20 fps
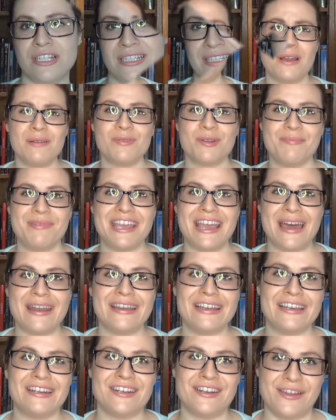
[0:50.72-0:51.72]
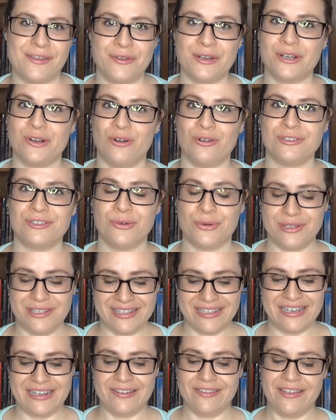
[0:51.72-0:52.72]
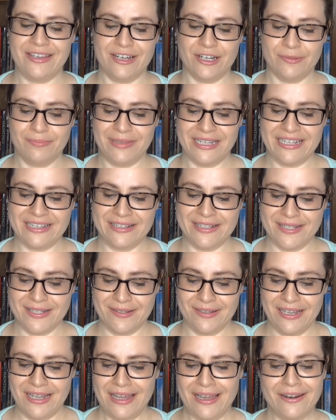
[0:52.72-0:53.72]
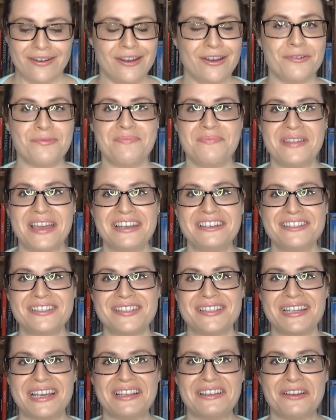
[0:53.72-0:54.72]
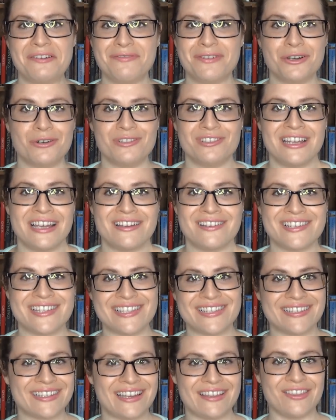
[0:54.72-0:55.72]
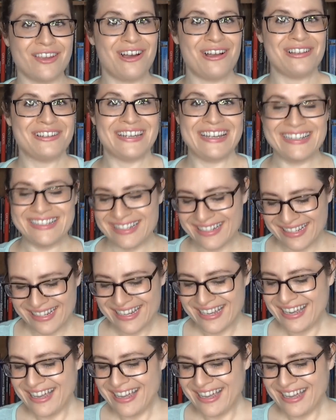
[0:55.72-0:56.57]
I'll probably be adding in another gold towards the end of the year because, I don't know, I love gold nails at the holidays.